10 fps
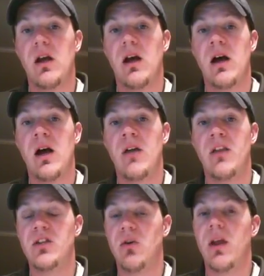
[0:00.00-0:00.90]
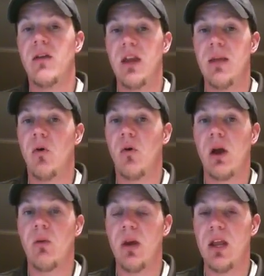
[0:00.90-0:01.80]
They don't have an
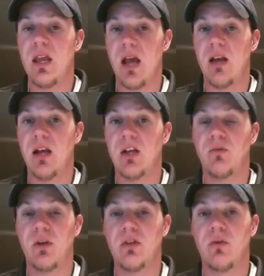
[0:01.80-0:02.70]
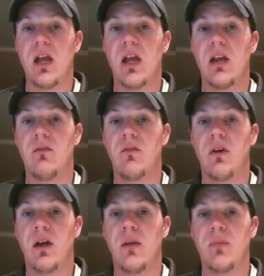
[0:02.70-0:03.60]
MRI reading yet. X-rays were negative,
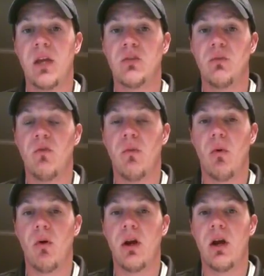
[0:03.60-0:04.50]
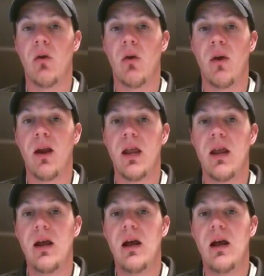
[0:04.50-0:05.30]
as we've reported here already.